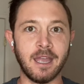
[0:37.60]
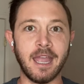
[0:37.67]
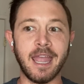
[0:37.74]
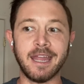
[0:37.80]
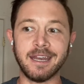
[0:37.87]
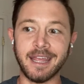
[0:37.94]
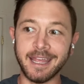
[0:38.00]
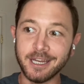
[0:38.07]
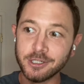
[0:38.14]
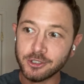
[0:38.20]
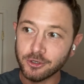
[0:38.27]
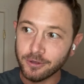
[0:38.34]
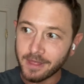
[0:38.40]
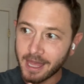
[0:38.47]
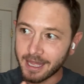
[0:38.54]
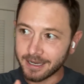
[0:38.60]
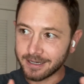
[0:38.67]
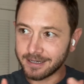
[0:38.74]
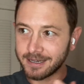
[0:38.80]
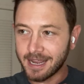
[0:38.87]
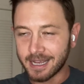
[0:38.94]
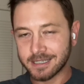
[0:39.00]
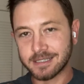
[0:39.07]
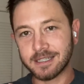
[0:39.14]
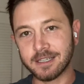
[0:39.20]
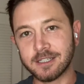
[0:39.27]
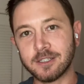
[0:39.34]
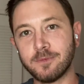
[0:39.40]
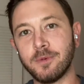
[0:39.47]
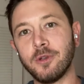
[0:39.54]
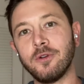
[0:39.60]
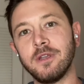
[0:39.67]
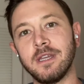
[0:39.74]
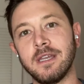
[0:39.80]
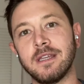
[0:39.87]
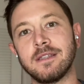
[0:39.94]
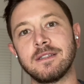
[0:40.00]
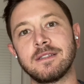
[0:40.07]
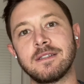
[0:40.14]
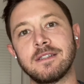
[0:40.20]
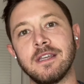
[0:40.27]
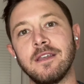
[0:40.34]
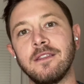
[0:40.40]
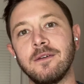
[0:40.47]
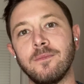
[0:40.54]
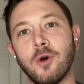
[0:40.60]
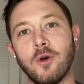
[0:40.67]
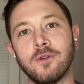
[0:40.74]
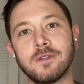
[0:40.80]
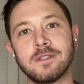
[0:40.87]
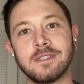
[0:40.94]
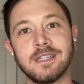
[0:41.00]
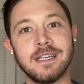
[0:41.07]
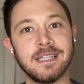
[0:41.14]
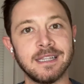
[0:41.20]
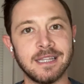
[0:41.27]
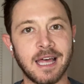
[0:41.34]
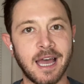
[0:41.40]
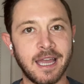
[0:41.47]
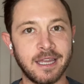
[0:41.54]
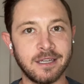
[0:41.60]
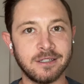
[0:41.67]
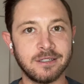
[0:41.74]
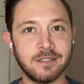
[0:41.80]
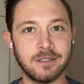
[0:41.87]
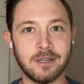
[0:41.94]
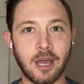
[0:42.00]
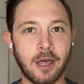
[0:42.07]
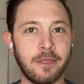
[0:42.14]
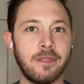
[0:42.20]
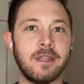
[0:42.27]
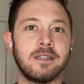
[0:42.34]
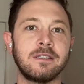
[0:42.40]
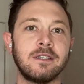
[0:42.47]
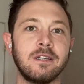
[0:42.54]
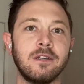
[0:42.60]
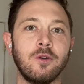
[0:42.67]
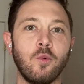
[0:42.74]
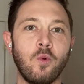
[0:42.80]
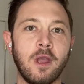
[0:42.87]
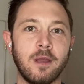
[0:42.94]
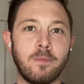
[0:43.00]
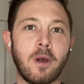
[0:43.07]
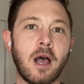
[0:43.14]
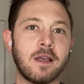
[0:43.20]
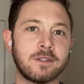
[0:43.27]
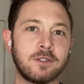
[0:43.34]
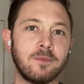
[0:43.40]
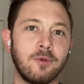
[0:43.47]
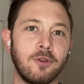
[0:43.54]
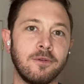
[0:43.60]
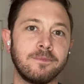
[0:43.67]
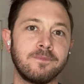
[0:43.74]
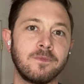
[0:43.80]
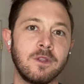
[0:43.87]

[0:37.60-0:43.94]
and enter that next experience in the most aligned, authentic way possible?